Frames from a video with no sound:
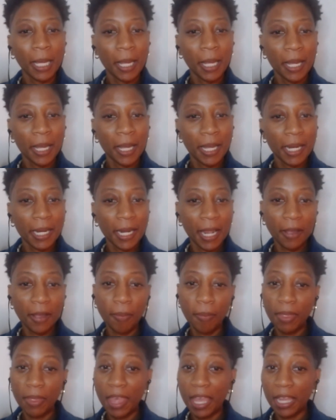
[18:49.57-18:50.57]

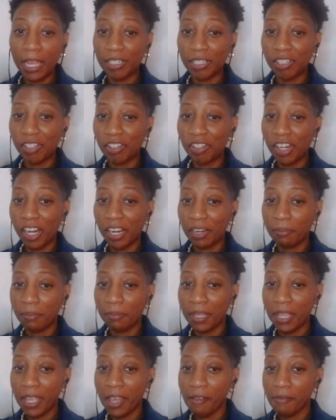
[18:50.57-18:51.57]
and I hope that you
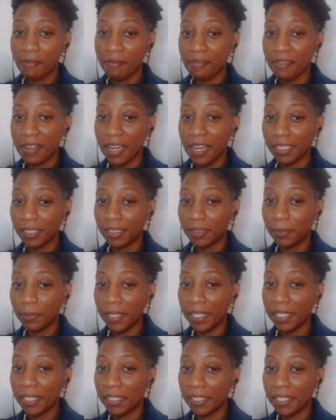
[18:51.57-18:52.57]
check me out
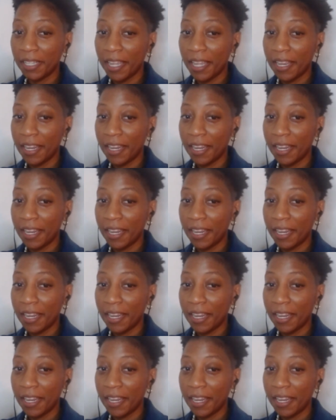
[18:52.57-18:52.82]
next week